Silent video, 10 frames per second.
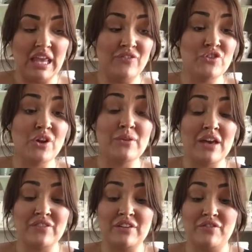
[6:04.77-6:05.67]
If you don't
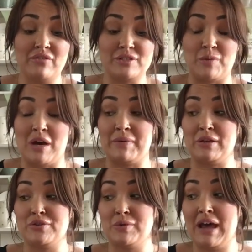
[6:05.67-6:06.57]
have any florist wire, but
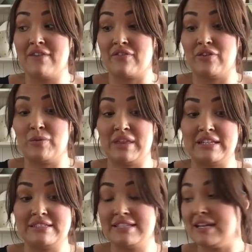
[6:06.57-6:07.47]
you do have a few of
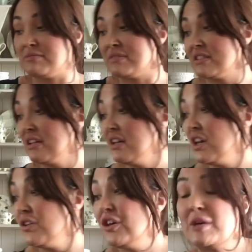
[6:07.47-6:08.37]
these stems,
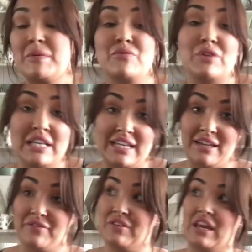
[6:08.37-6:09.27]
you can be really
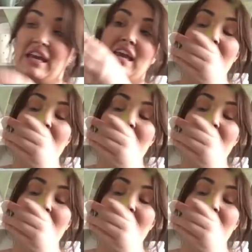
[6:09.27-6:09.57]
nifty.